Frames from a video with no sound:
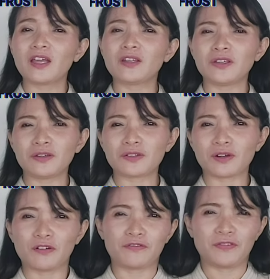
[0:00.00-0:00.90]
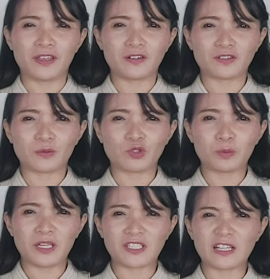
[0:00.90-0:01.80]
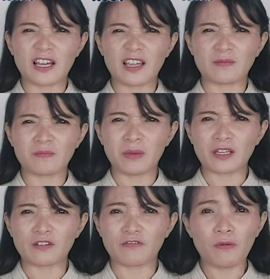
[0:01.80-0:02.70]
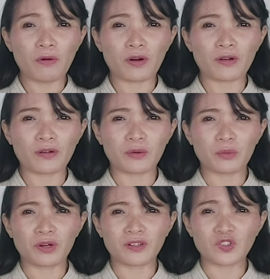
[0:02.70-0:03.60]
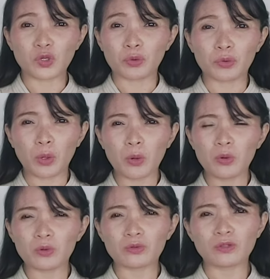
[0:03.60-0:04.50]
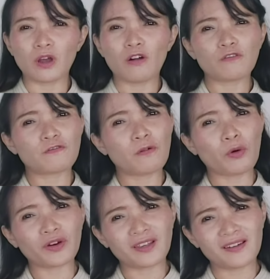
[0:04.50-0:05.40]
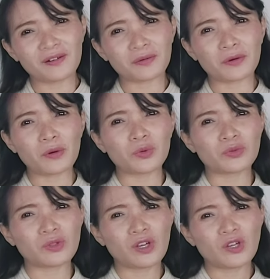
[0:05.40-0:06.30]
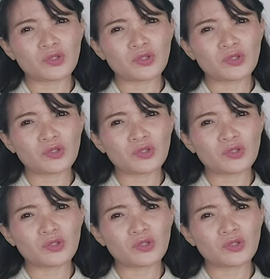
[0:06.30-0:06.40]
The use of figures of speech like metaphor, the words road, fork in the road.